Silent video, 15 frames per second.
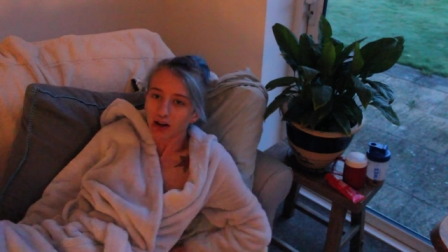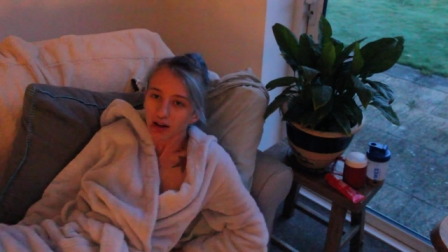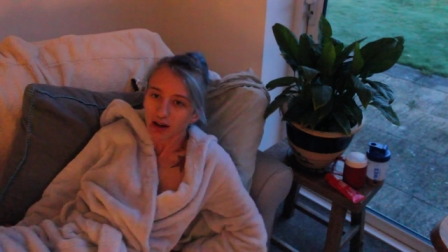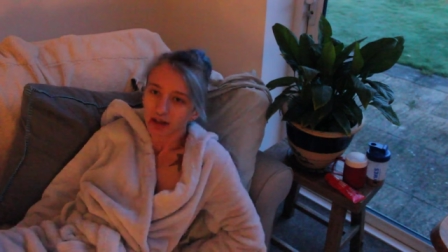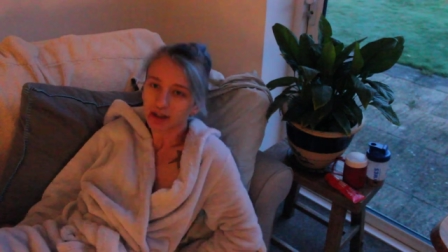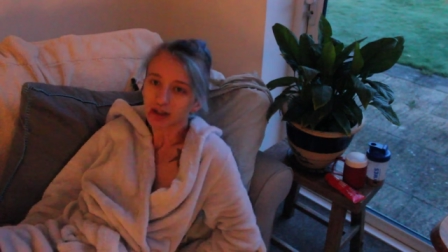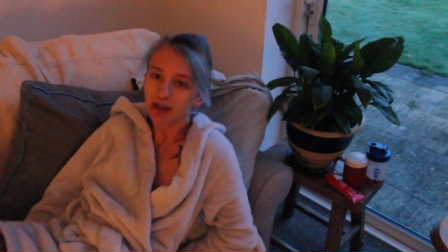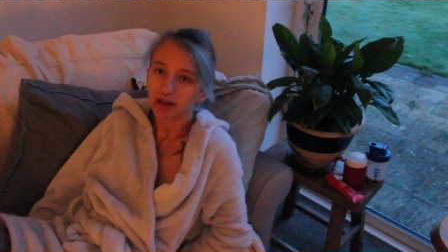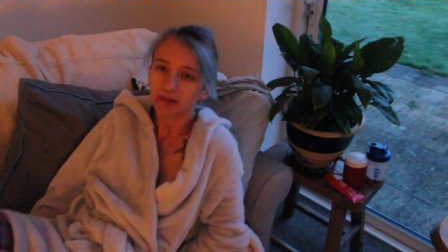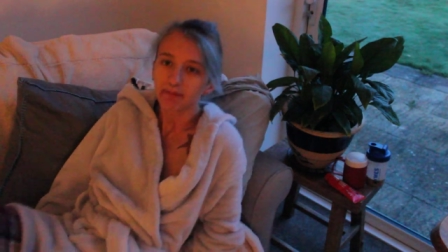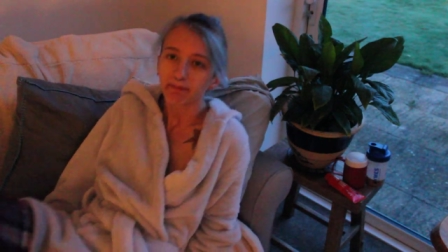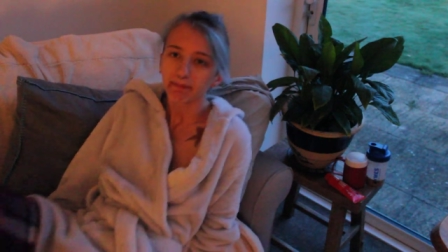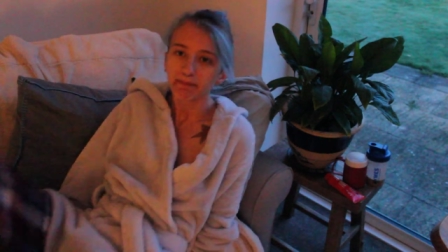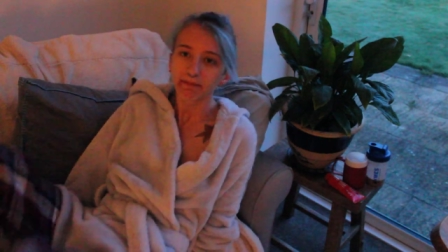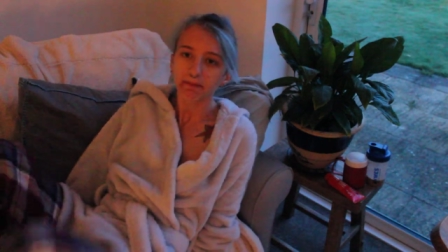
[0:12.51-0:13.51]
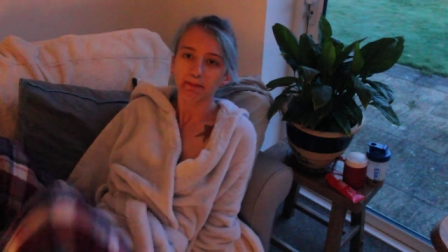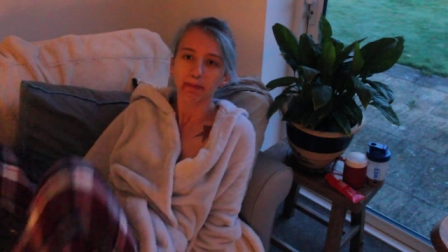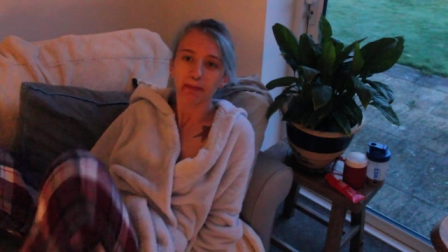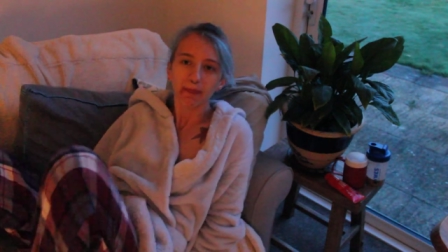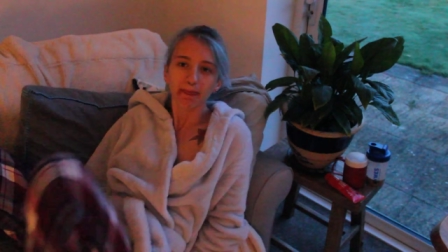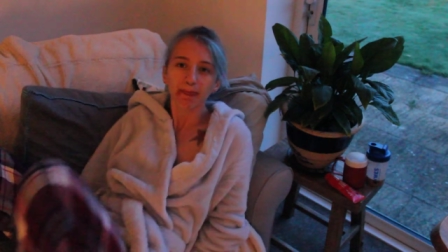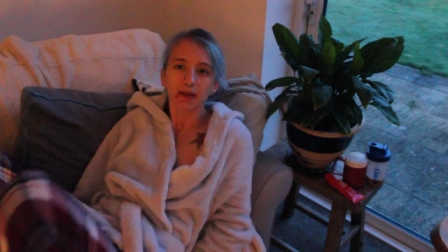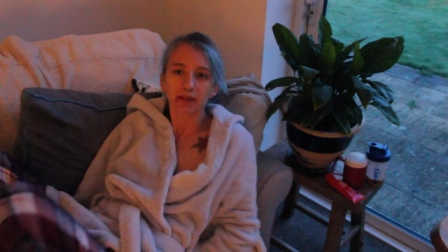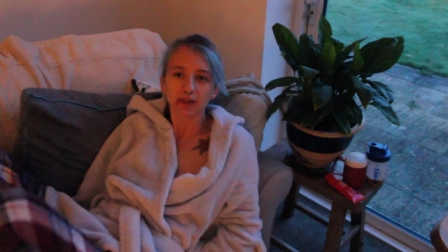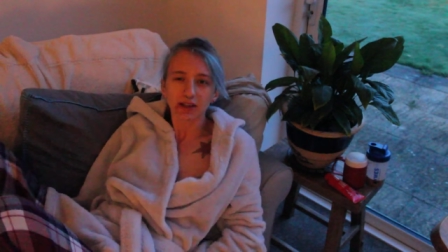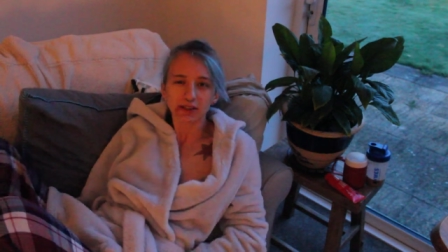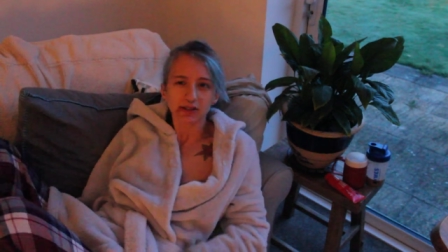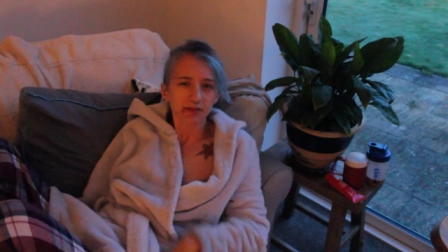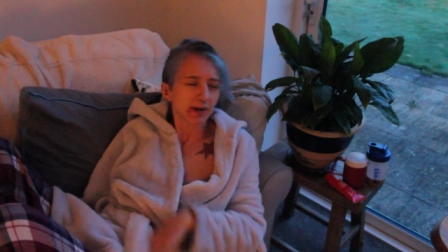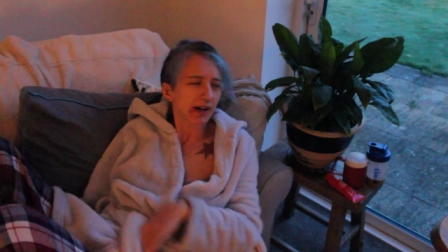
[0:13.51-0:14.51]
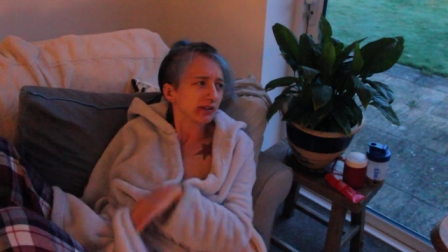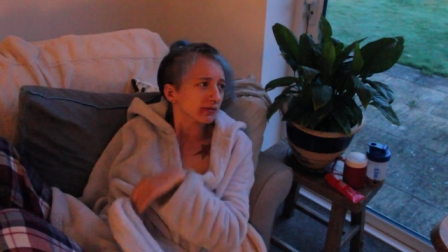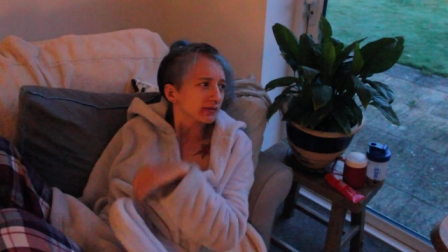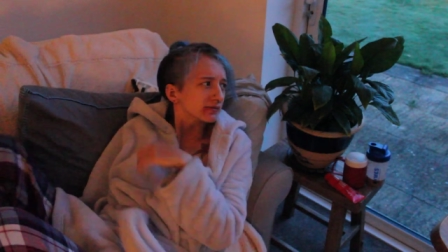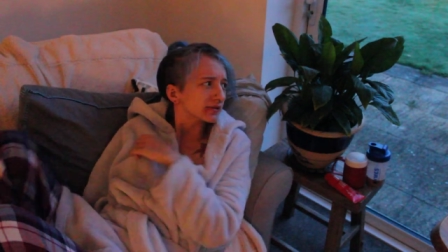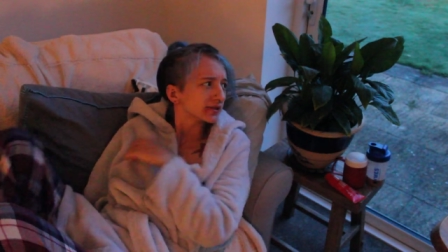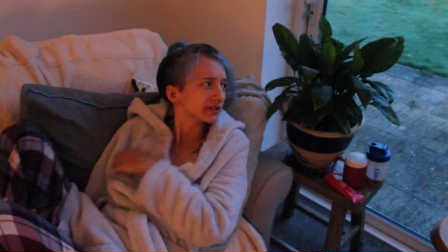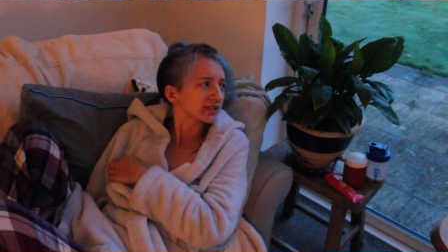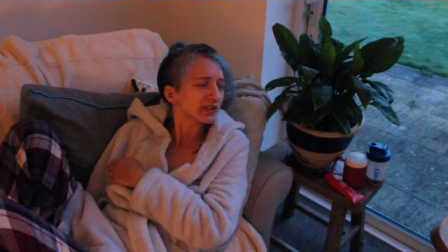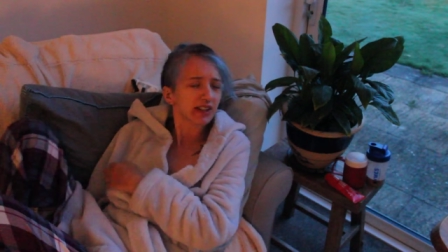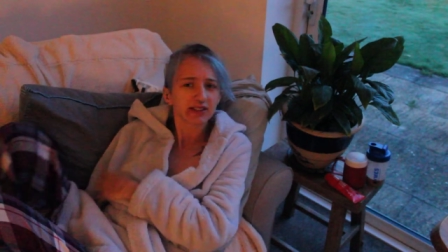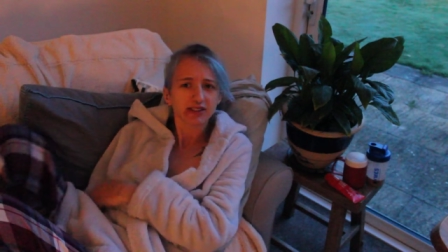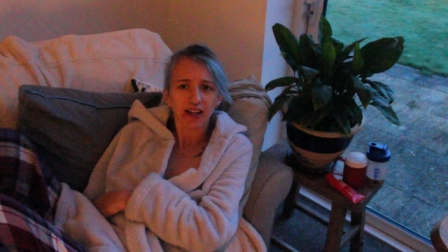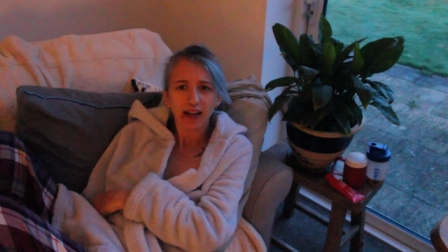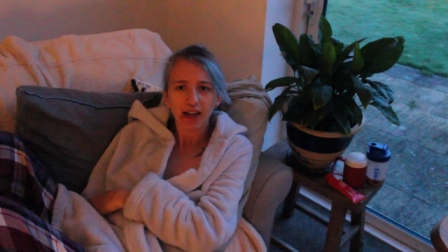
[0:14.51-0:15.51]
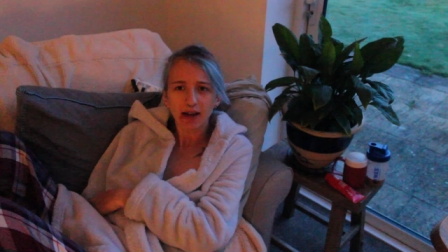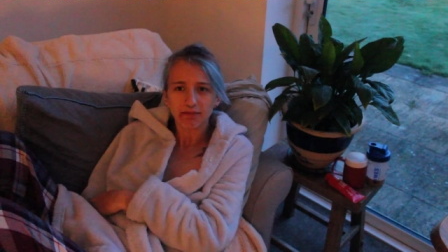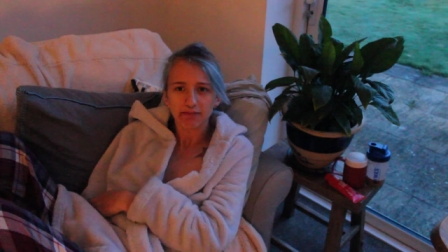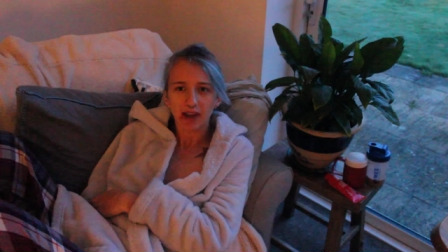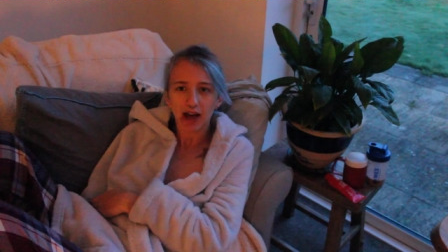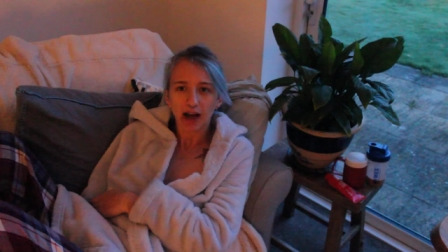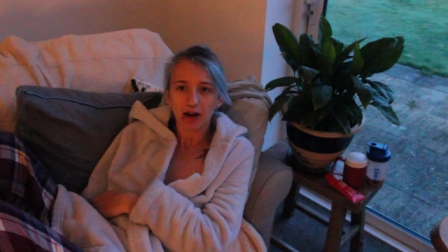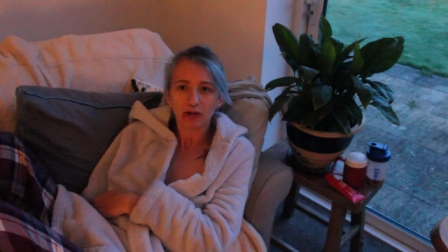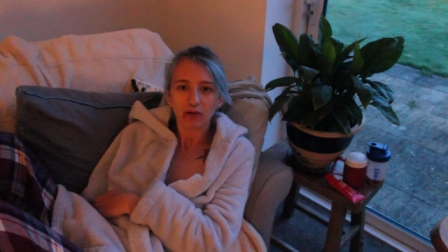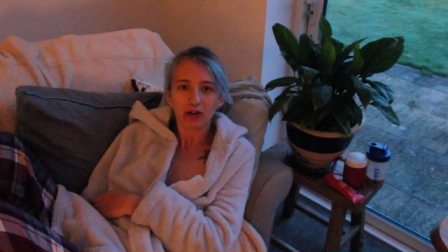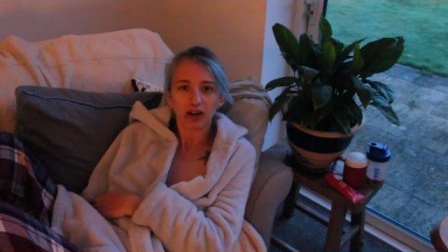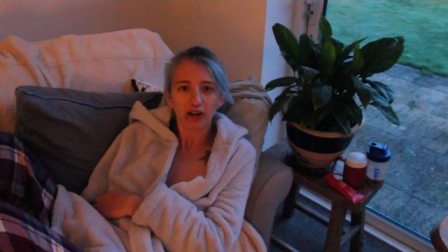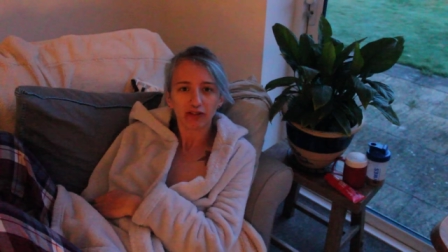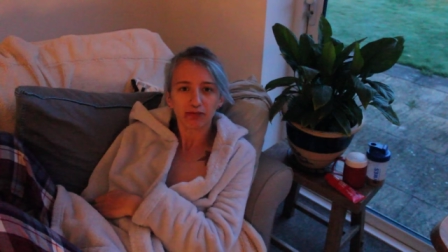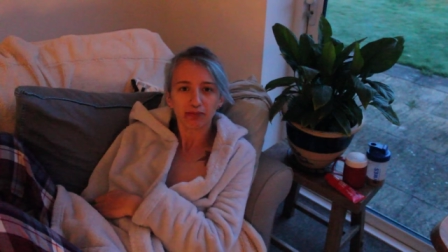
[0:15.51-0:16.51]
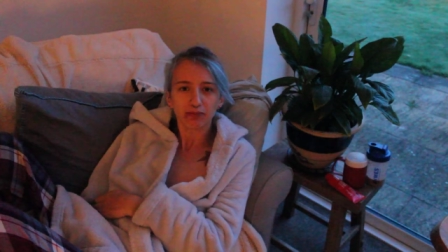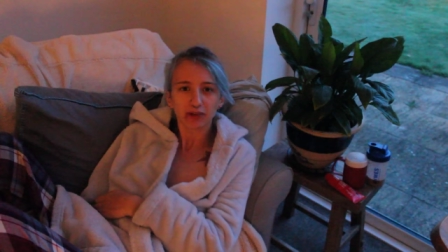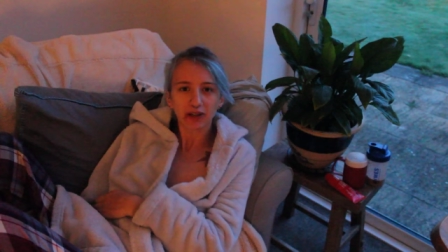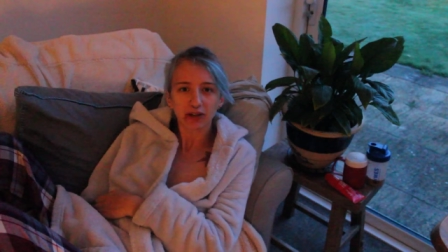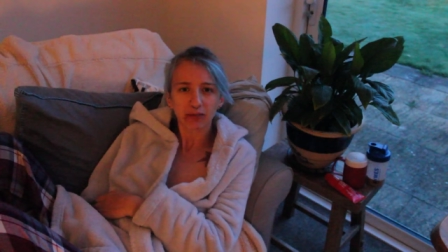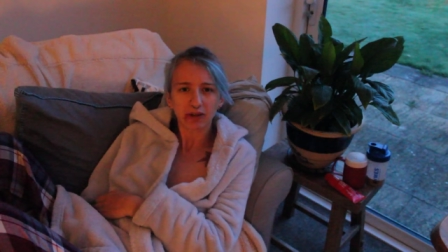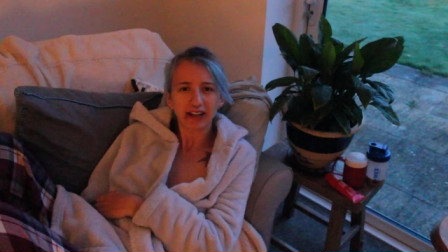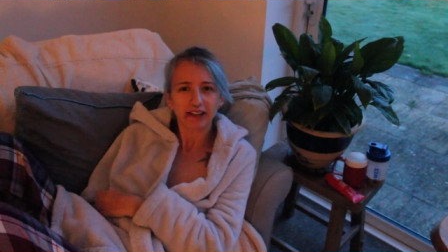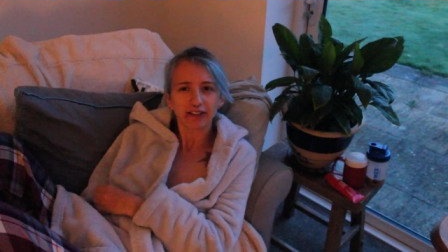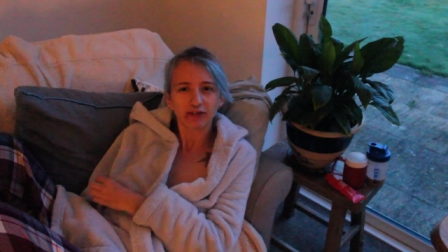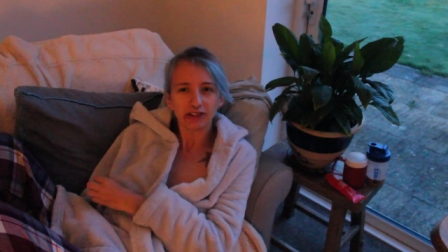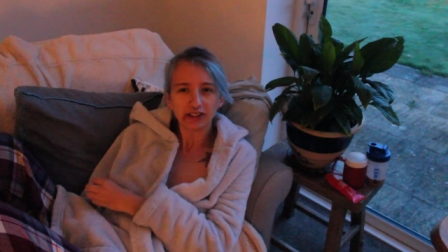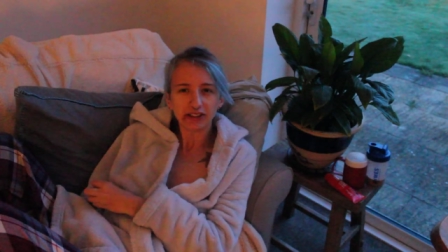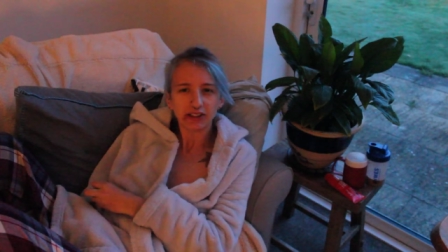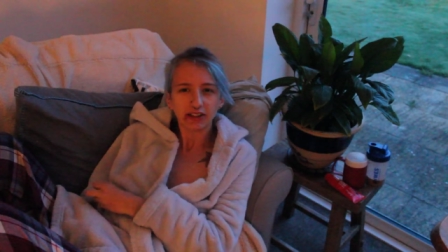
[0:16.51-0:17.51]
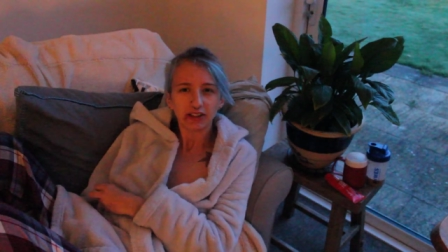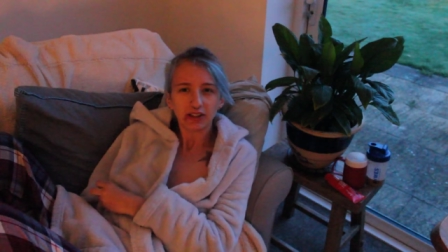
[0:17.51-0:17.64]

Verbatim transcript: I um, think it's about 6am now. I've been awake for